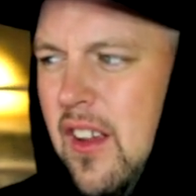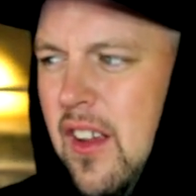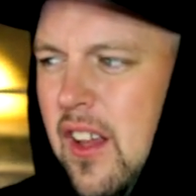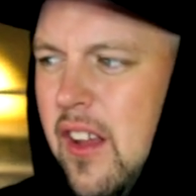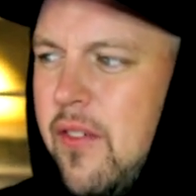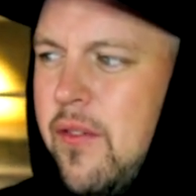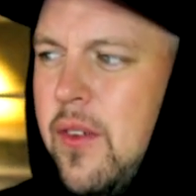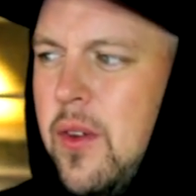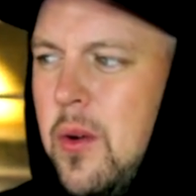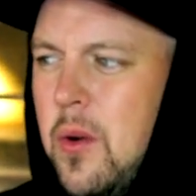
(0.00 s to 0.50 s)

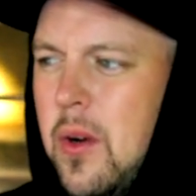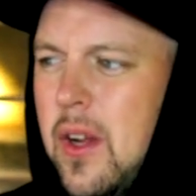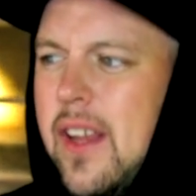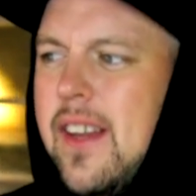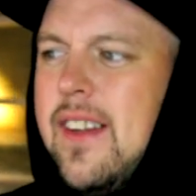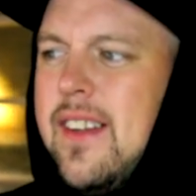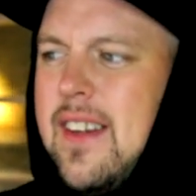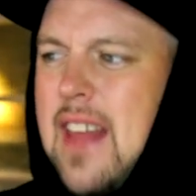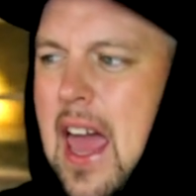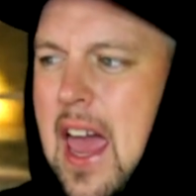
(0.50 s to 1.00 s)
If you
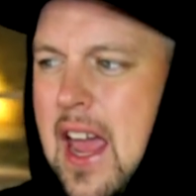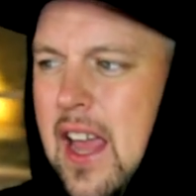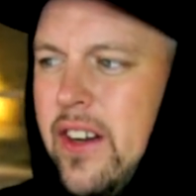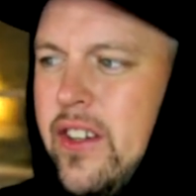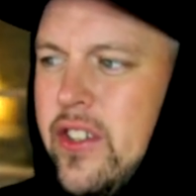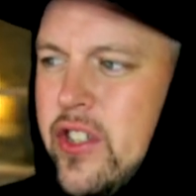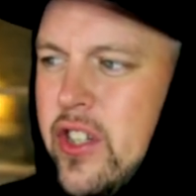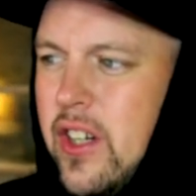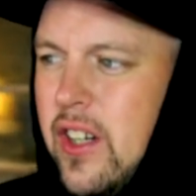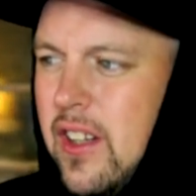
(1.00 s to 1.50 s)

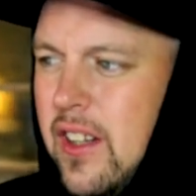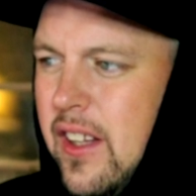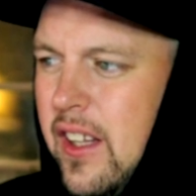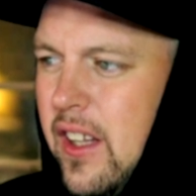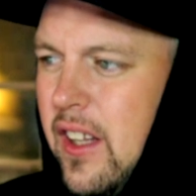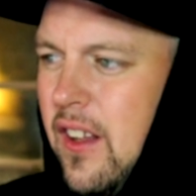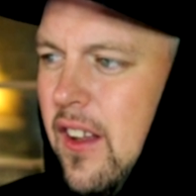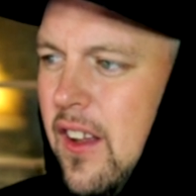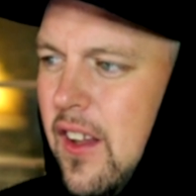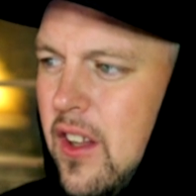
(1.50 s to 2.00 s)

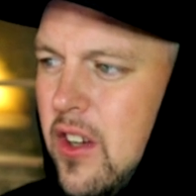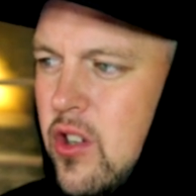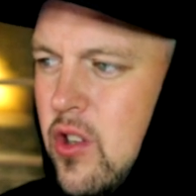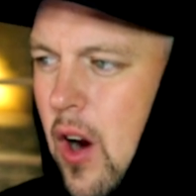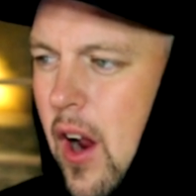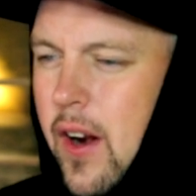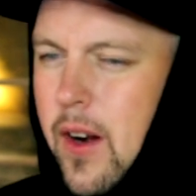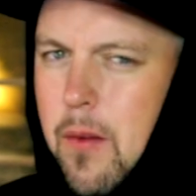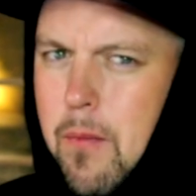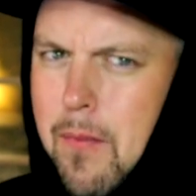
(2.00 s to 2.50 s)
intentionally
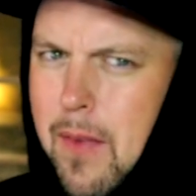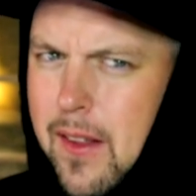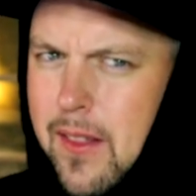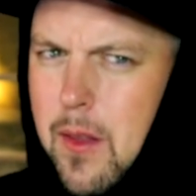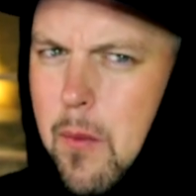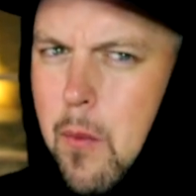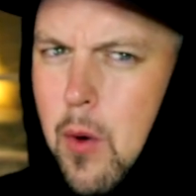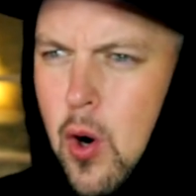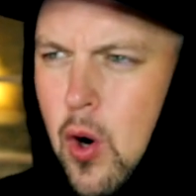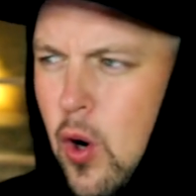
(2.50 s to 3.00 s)
tried to make
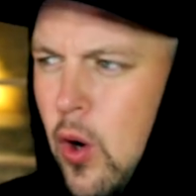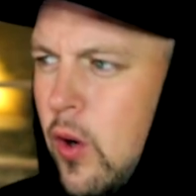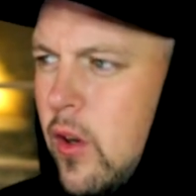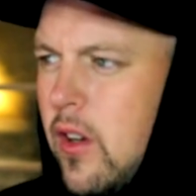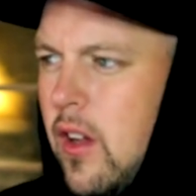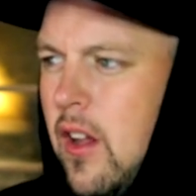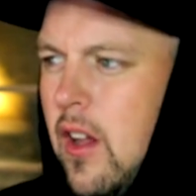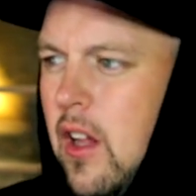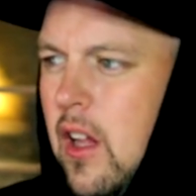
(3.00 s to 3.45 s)
them hurt